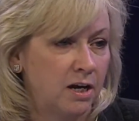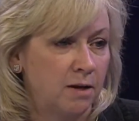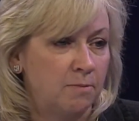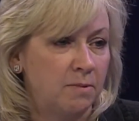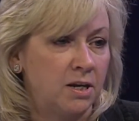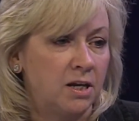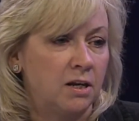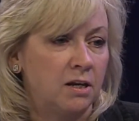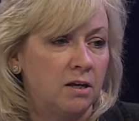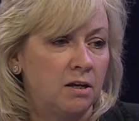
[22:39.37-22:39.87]
I
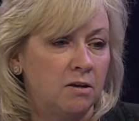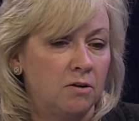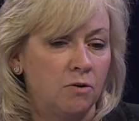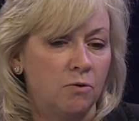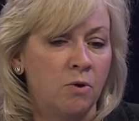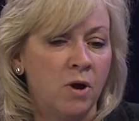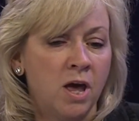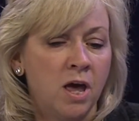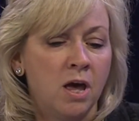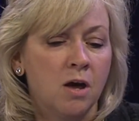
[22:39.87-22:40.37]
mean, you
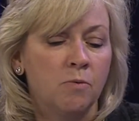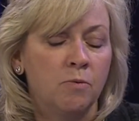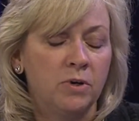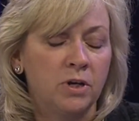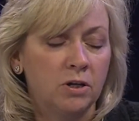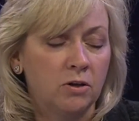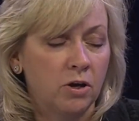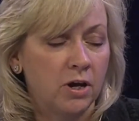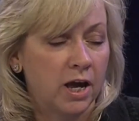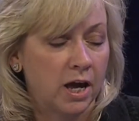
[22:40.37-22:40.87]
know, when
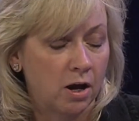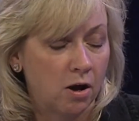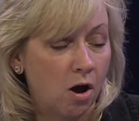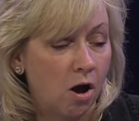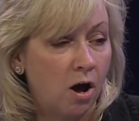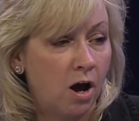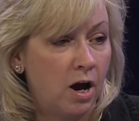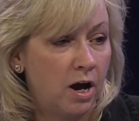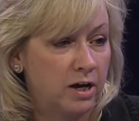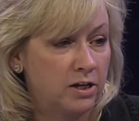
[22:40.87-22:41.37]
you look at
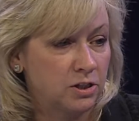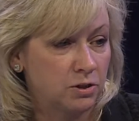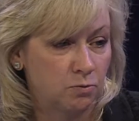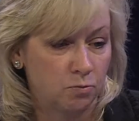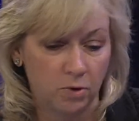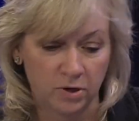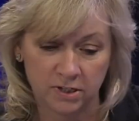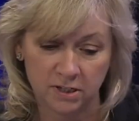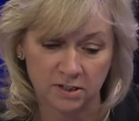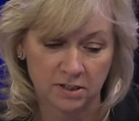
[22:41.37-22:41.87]
cost,
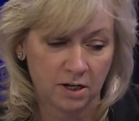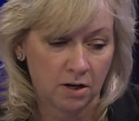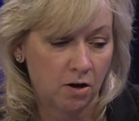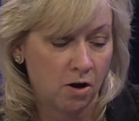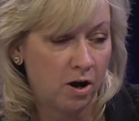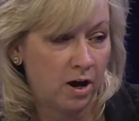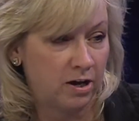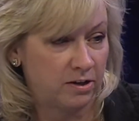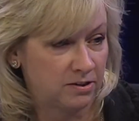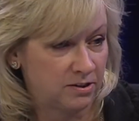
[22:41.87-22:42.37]
what does it
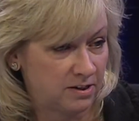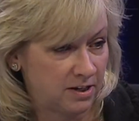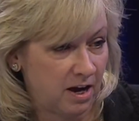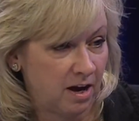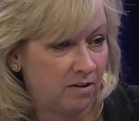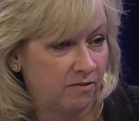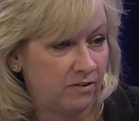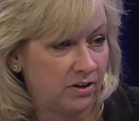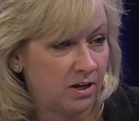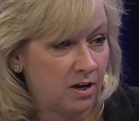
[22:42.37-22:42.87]
cost to
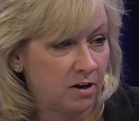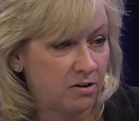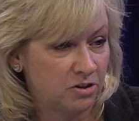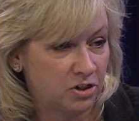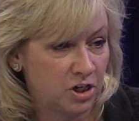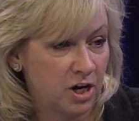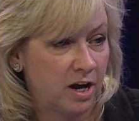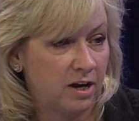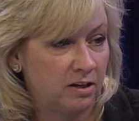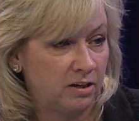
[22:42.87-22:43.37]
have right. a young
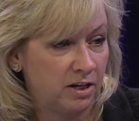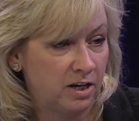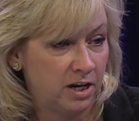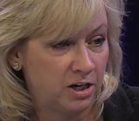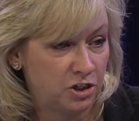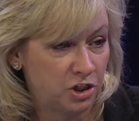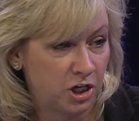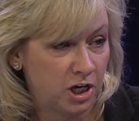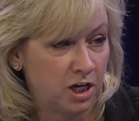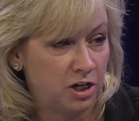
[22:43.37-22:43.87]
child in
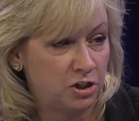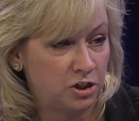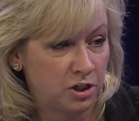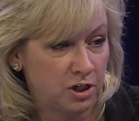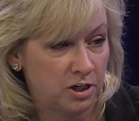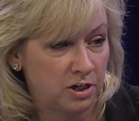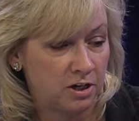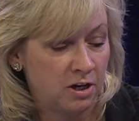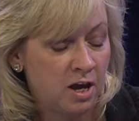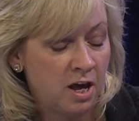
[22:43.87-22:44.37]

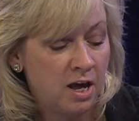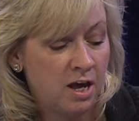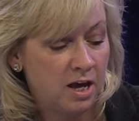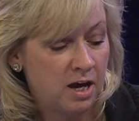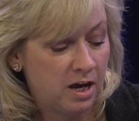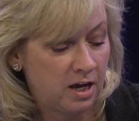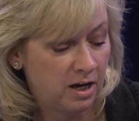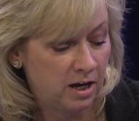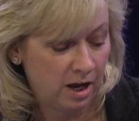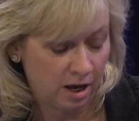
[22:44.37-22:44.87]
education
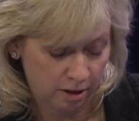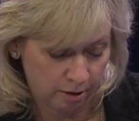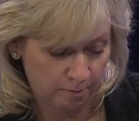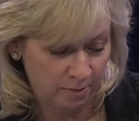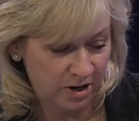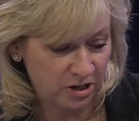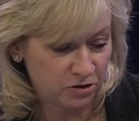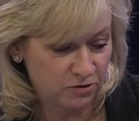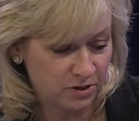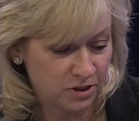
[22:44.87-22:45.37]
in
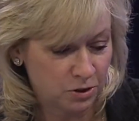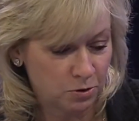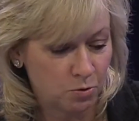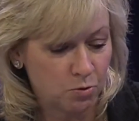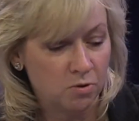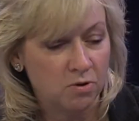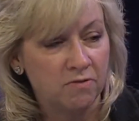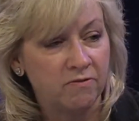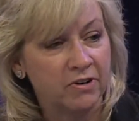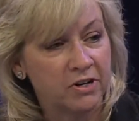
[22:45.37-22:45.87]
elementary
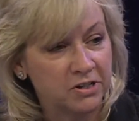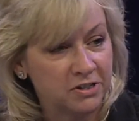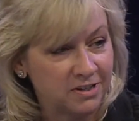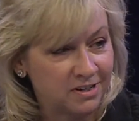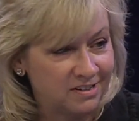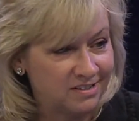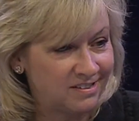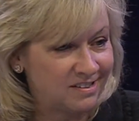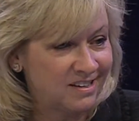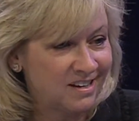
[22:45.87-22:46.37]
school
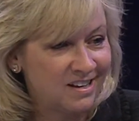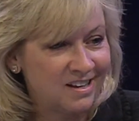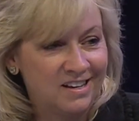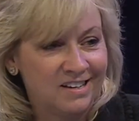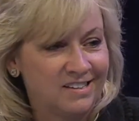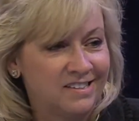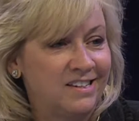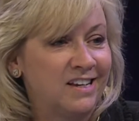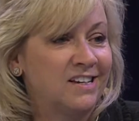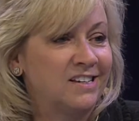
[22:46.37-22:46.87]
versus
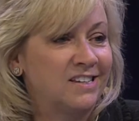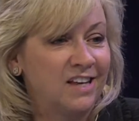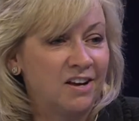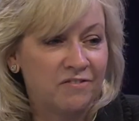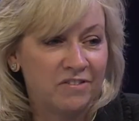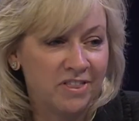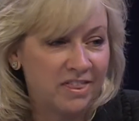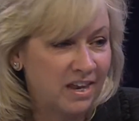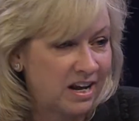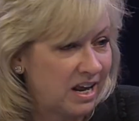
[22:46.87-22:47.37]
sixth,
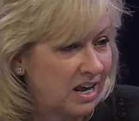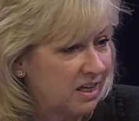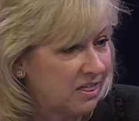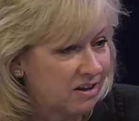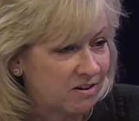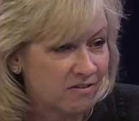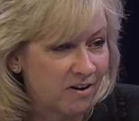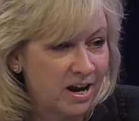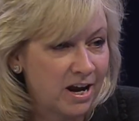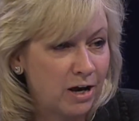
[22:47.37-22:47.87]
seventh, and eighth
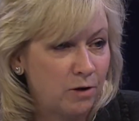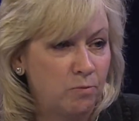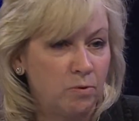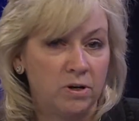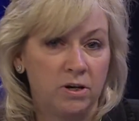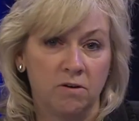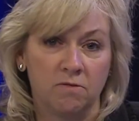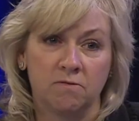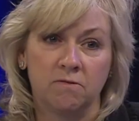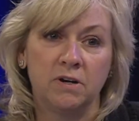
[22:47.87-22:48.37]
grade when
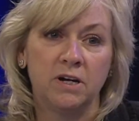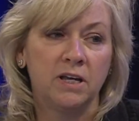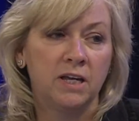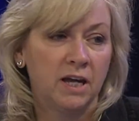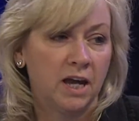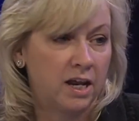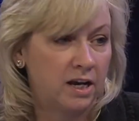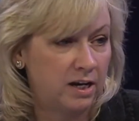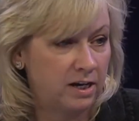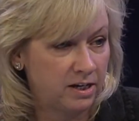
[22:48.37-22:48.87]
you're really
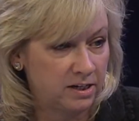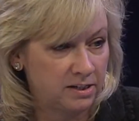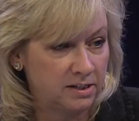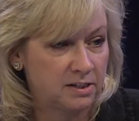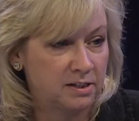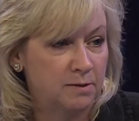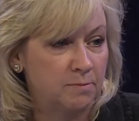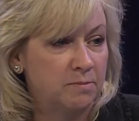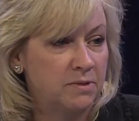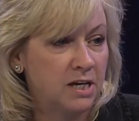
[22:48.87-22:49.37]
getting into
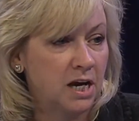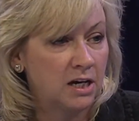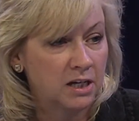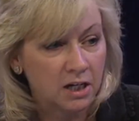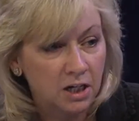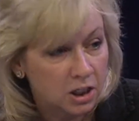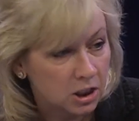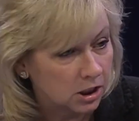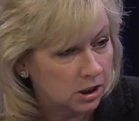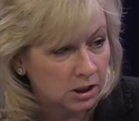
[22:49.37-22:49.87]
some
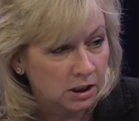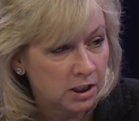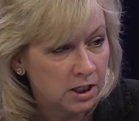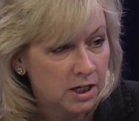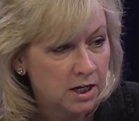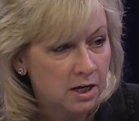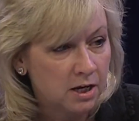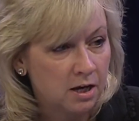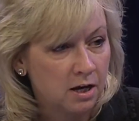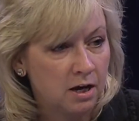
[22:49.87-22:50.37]
technical mm
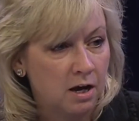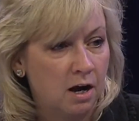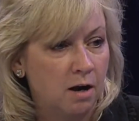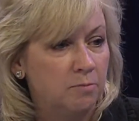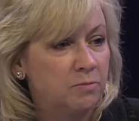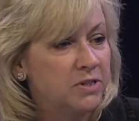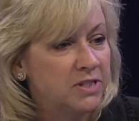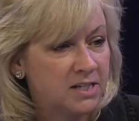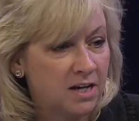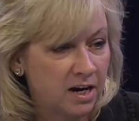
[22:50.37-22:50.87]
-hmm.
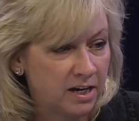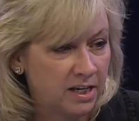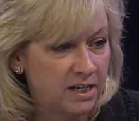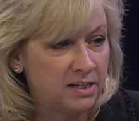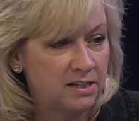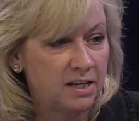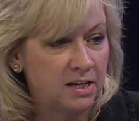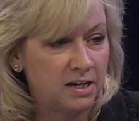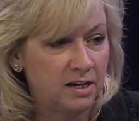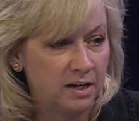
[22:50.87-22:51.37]
um,
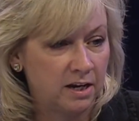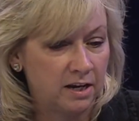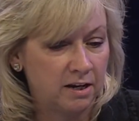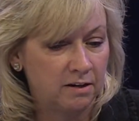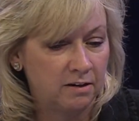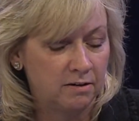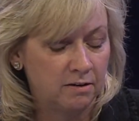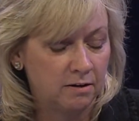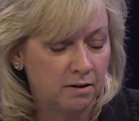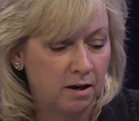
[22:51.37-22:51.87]
studies and,
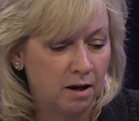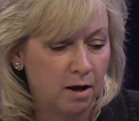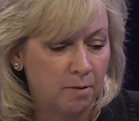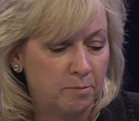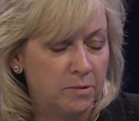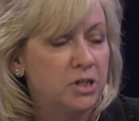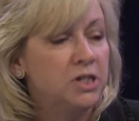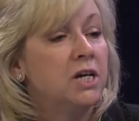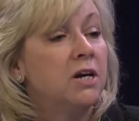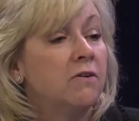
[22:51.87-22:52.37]
and uh,
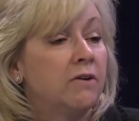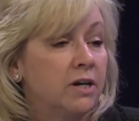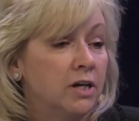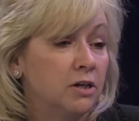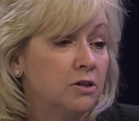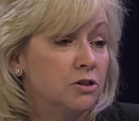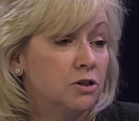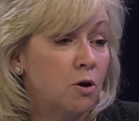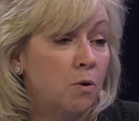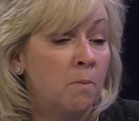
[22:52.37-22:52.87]

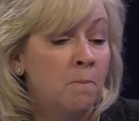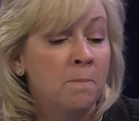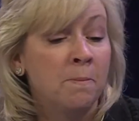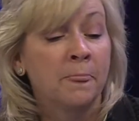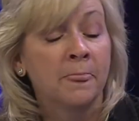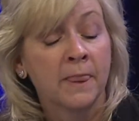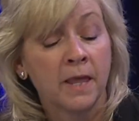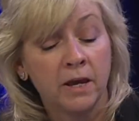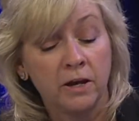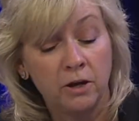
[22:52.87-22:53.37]
material? So,
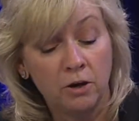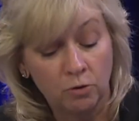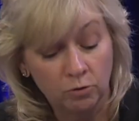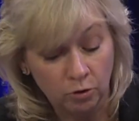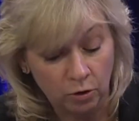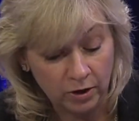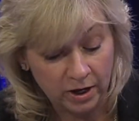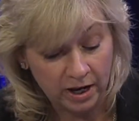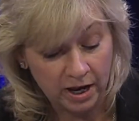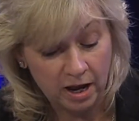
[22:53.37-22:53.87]
you know,
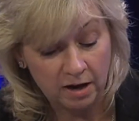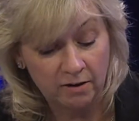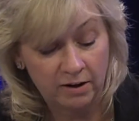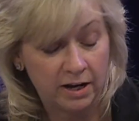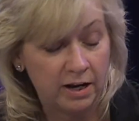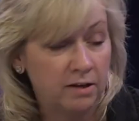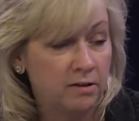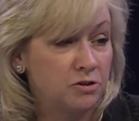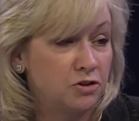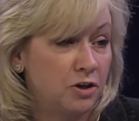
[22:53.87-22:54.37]
looking at our
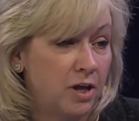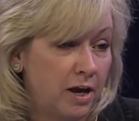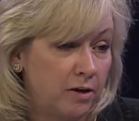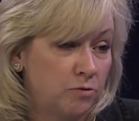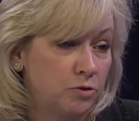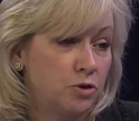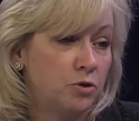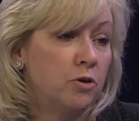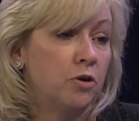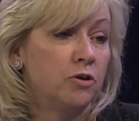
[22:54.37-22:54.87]
English
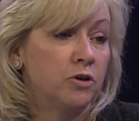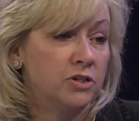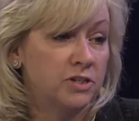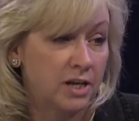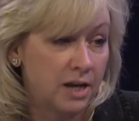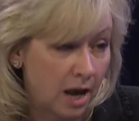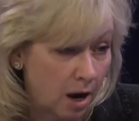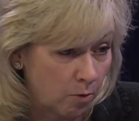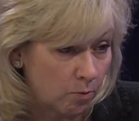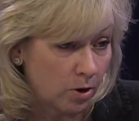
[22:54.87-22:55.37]
language learners
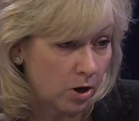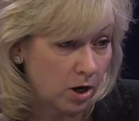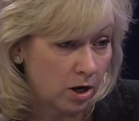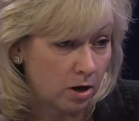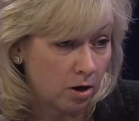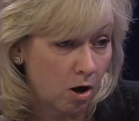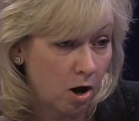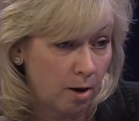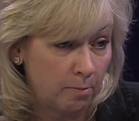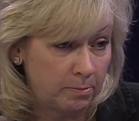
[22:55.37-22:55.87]
and how we're going
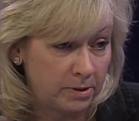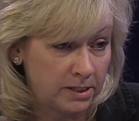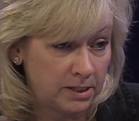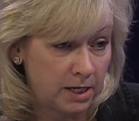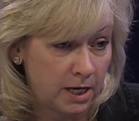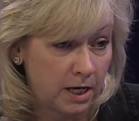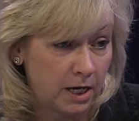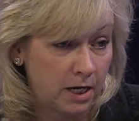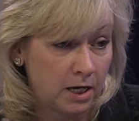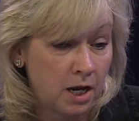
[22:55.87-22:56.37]
to
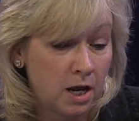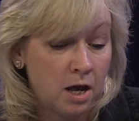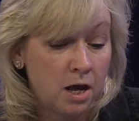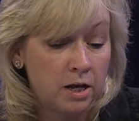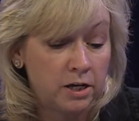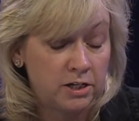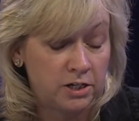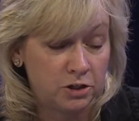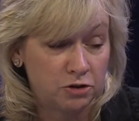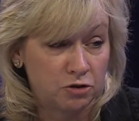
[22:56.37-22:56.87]
compensate
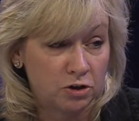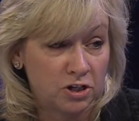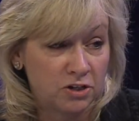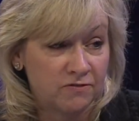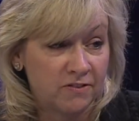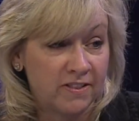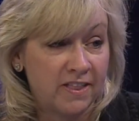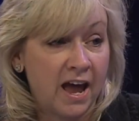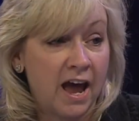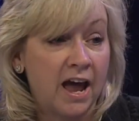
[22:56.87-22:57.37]
districts
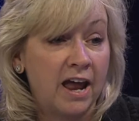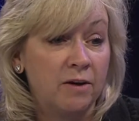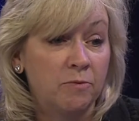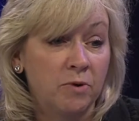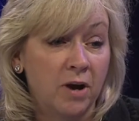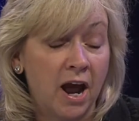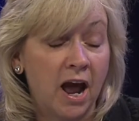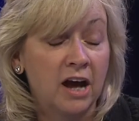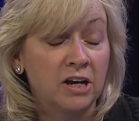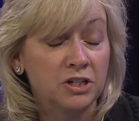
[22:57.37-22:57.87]
for that. And we're
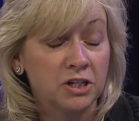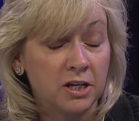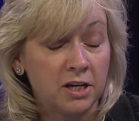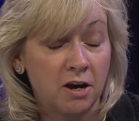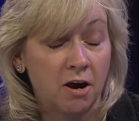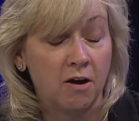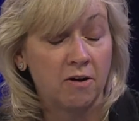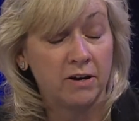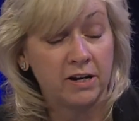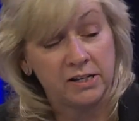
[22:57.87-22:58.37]
actually
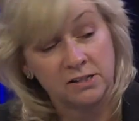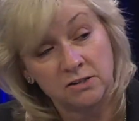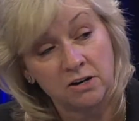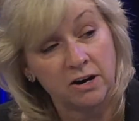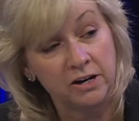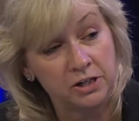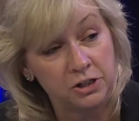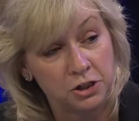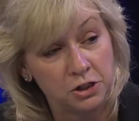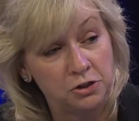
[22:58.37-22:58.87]
already
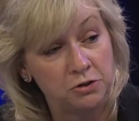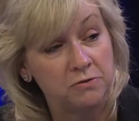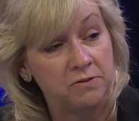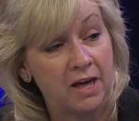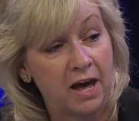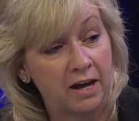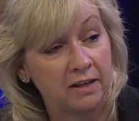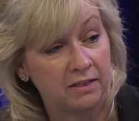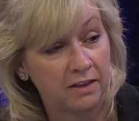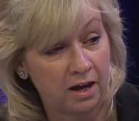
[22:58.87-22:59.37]
starting to do that.